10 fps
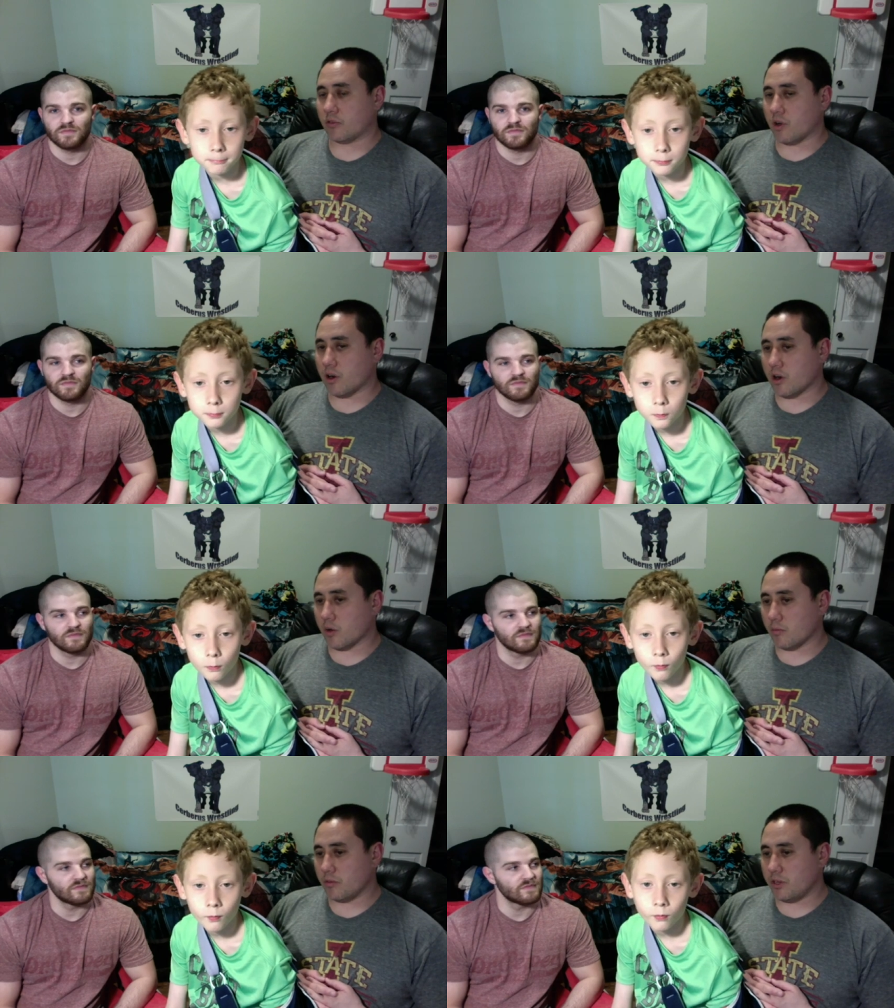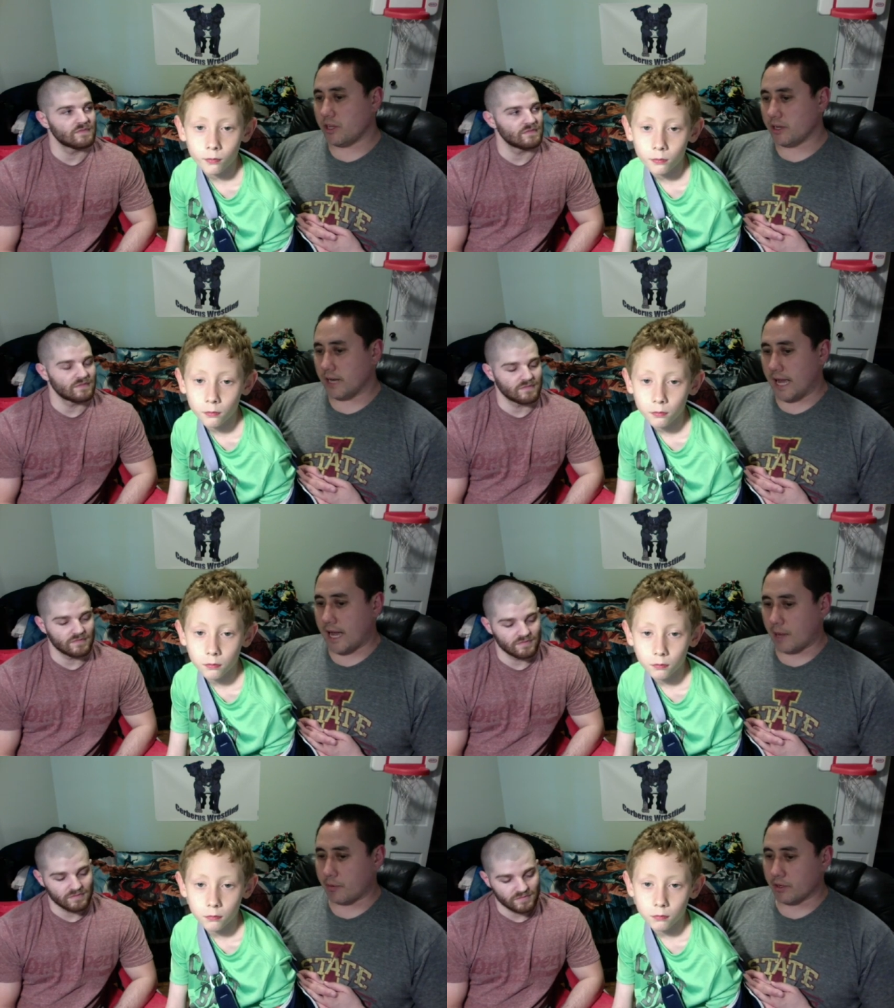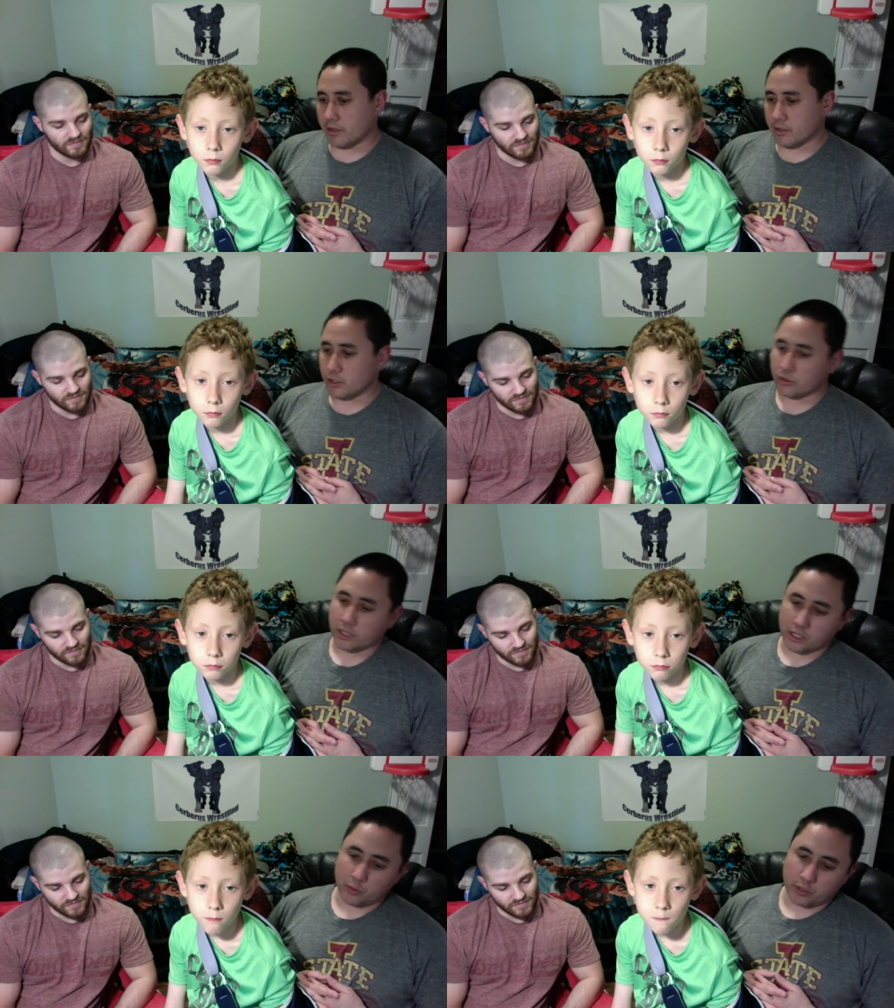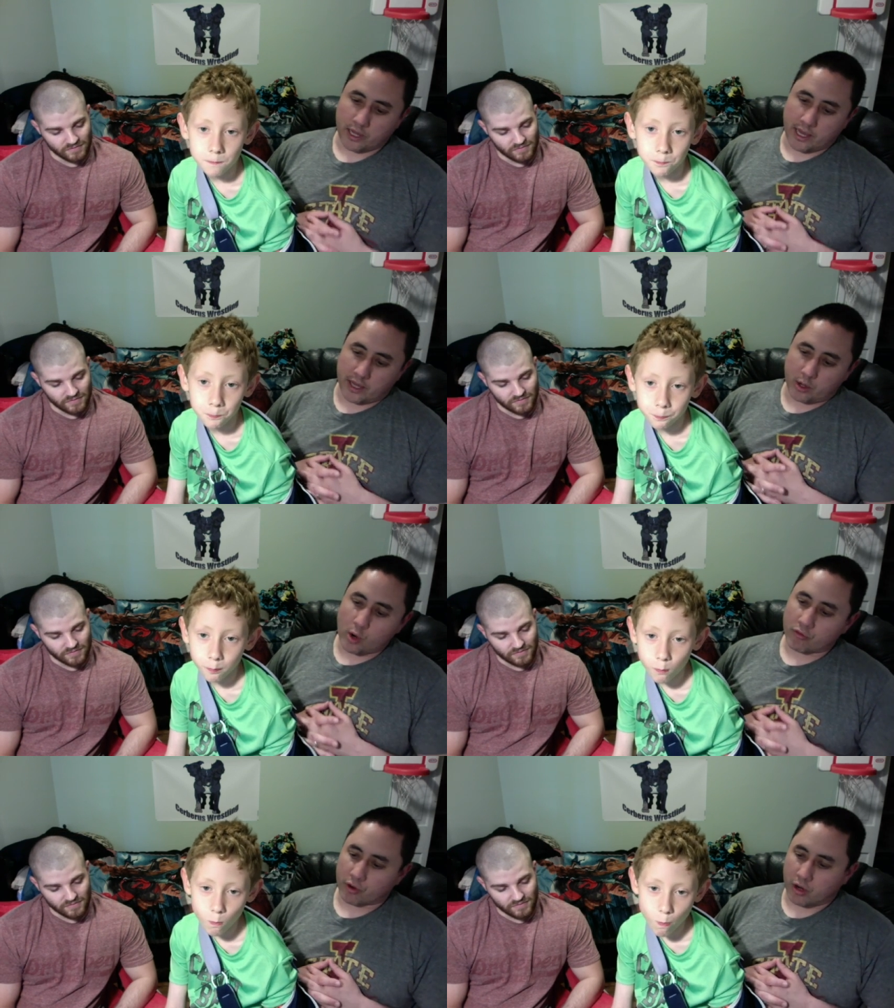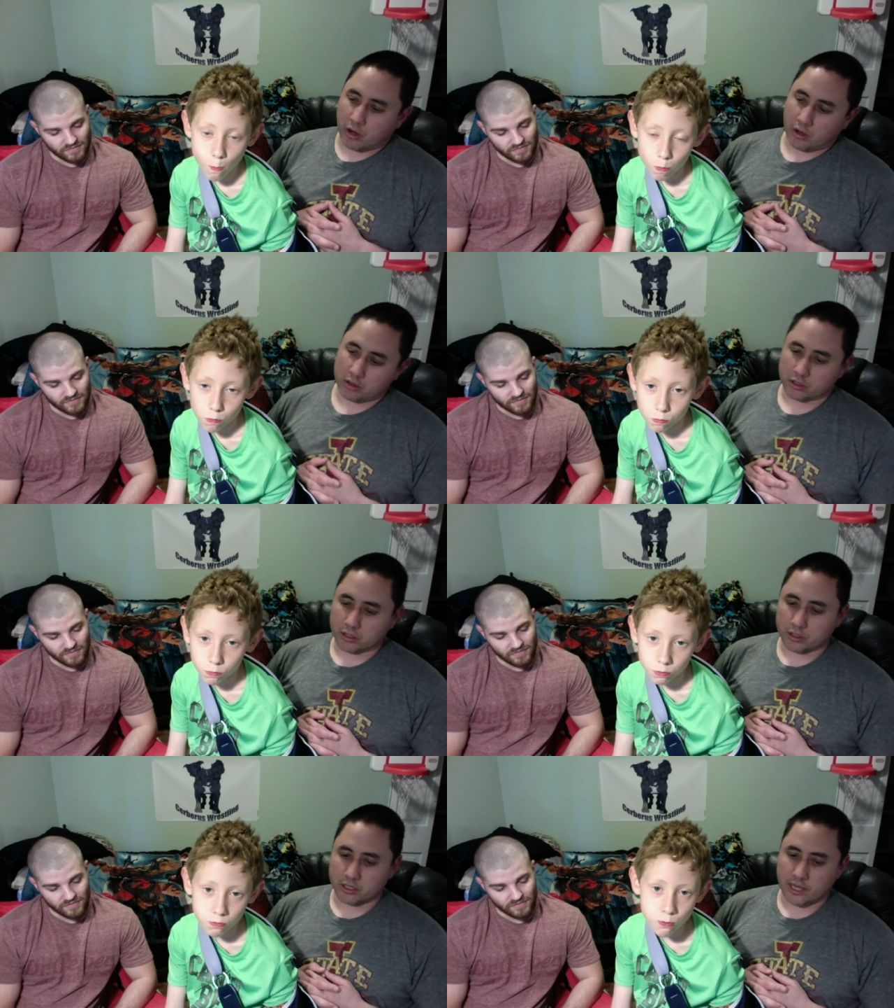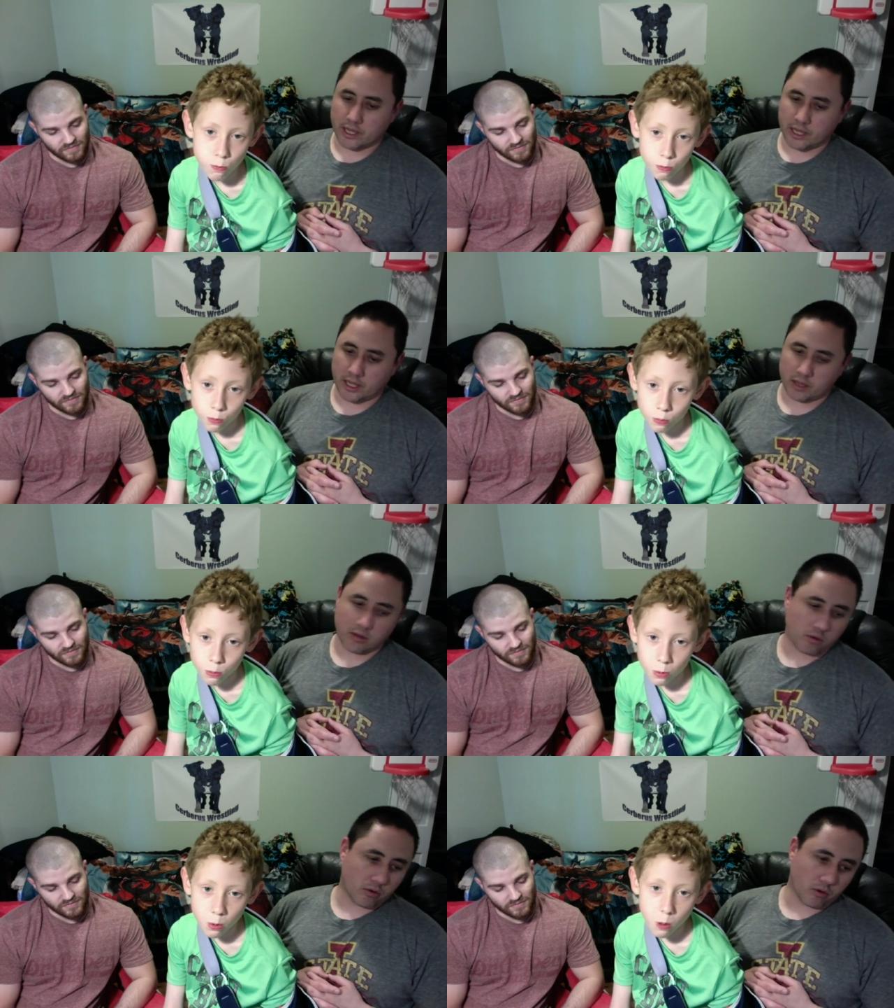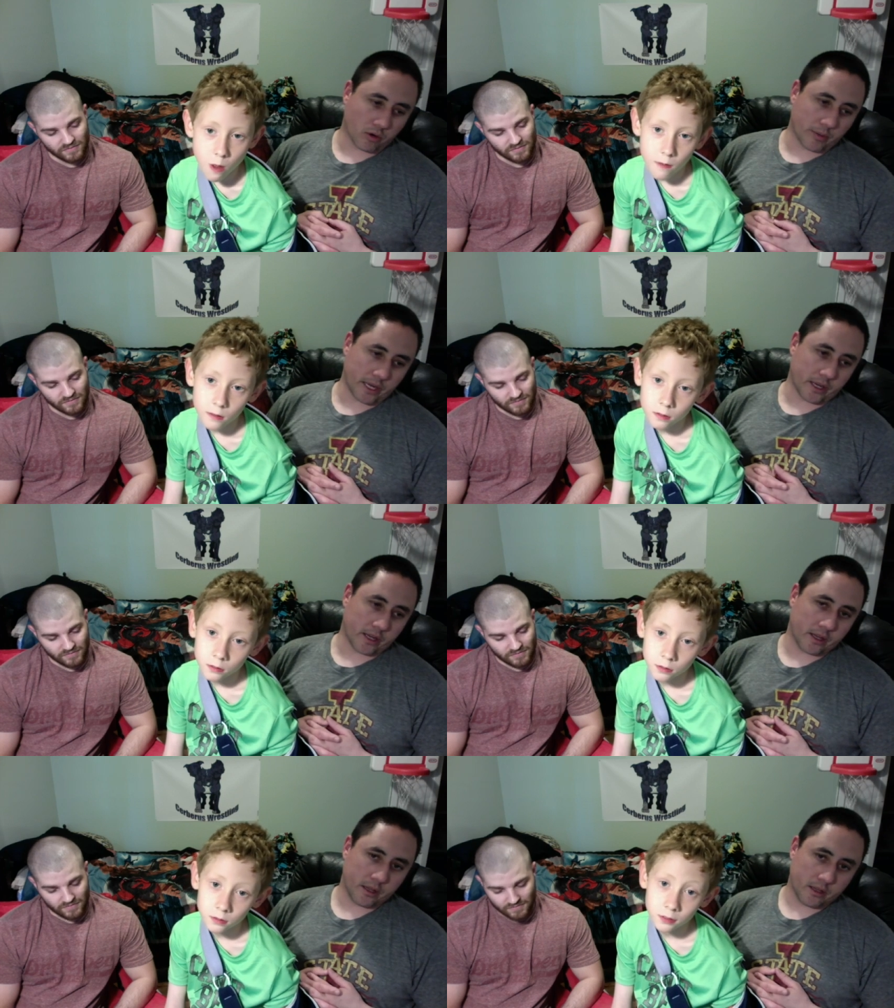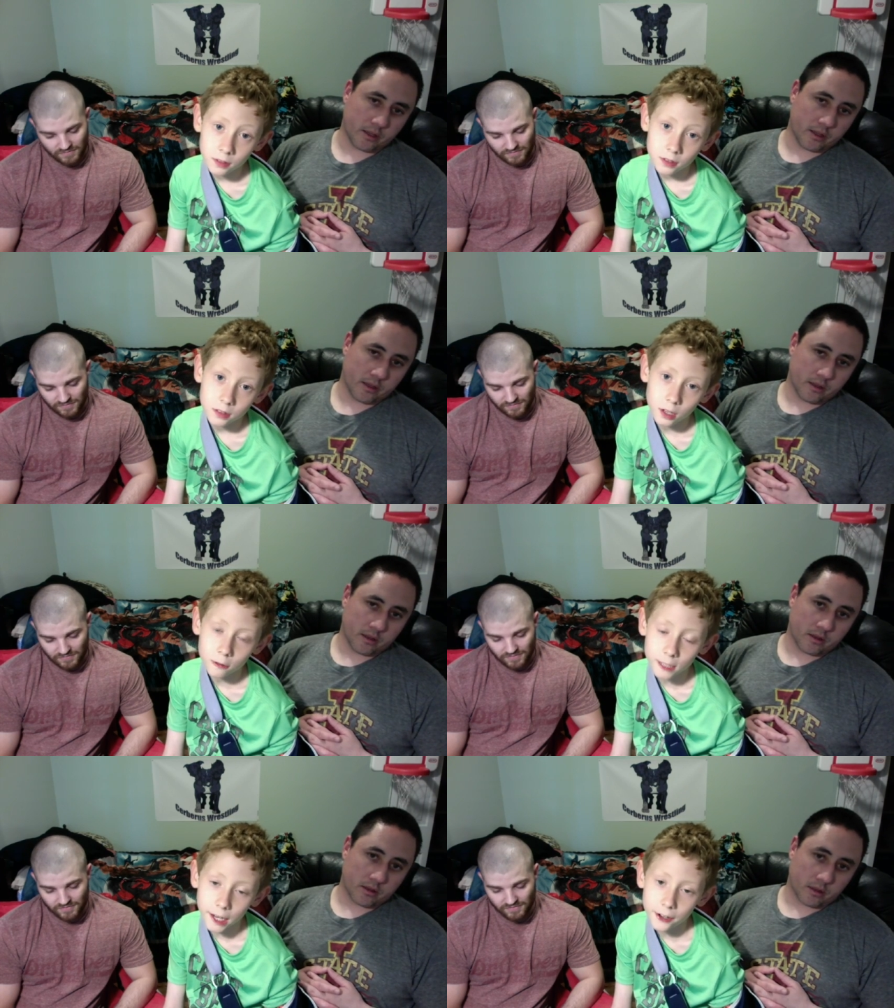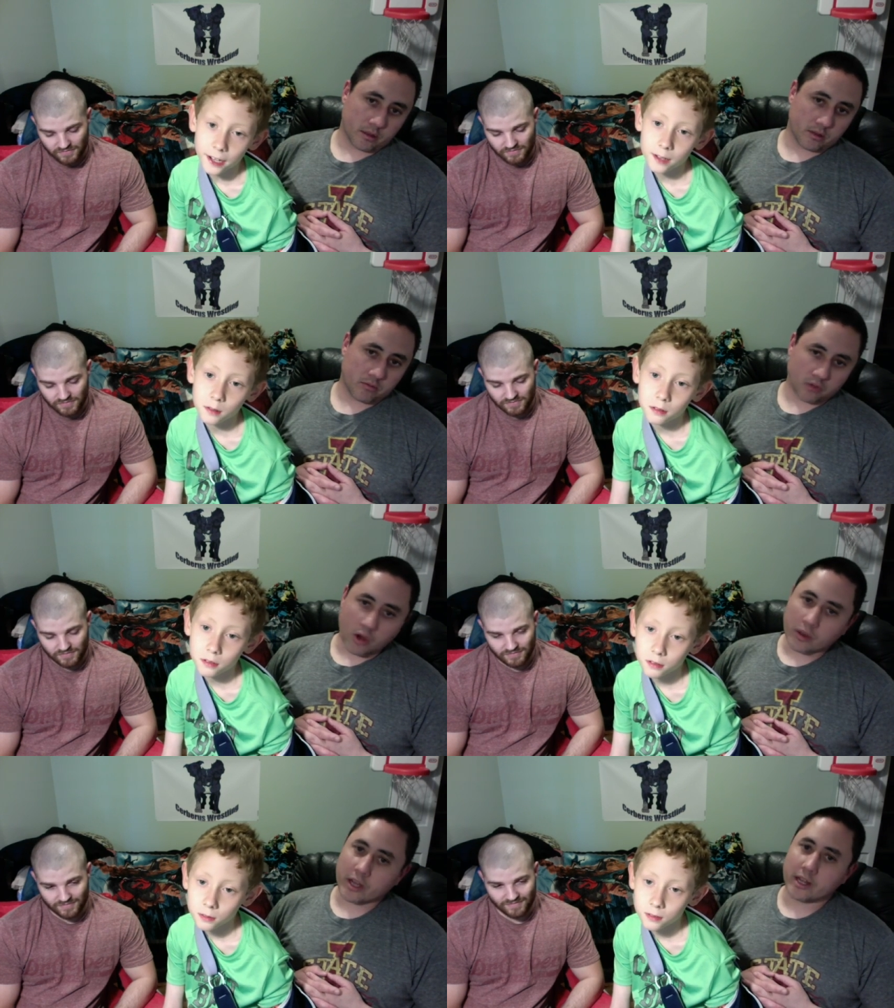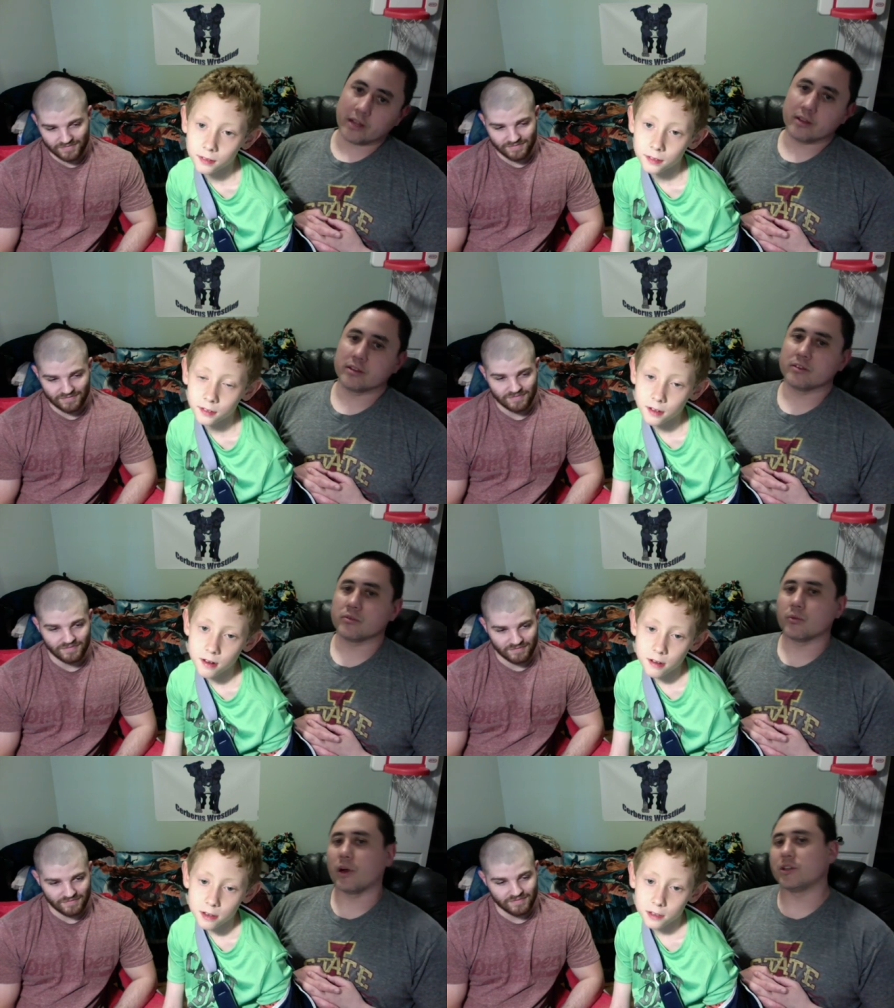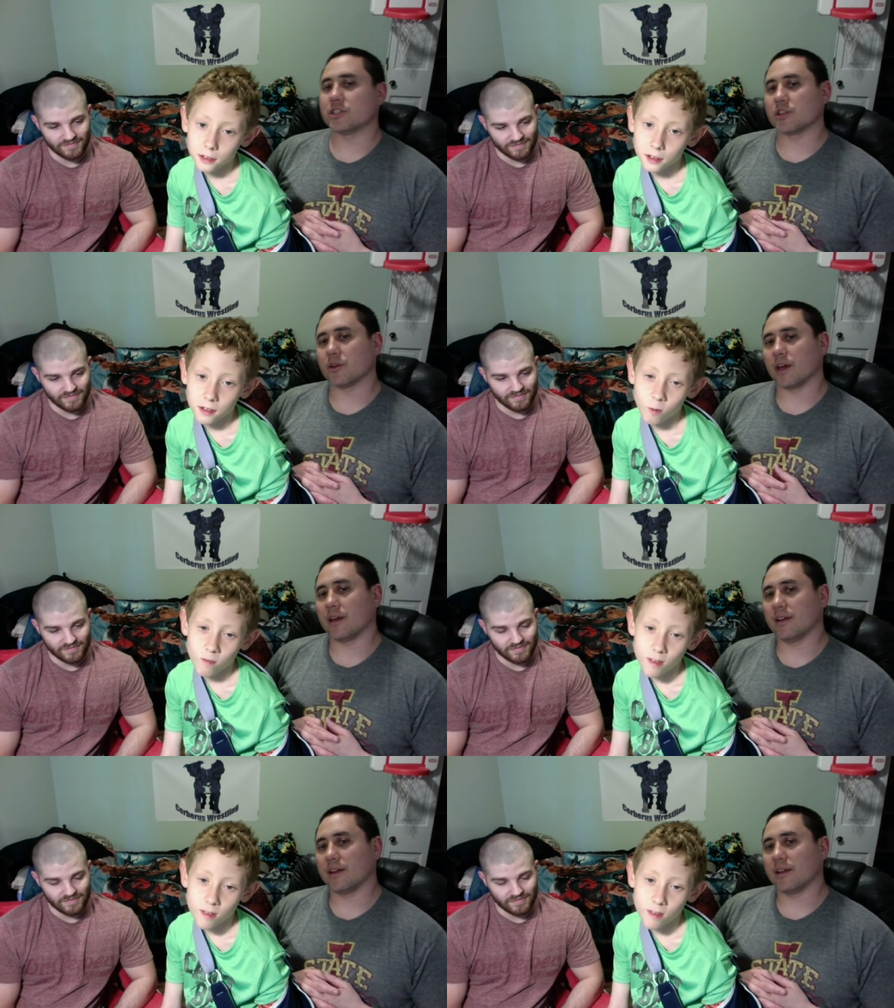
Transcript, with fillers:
Speaker 1: the arm didn't happen, do you think you would have had overall a good day or a bad day?
Speaker 2: Okay day.
Speaker 1: Okay day. Why just okay?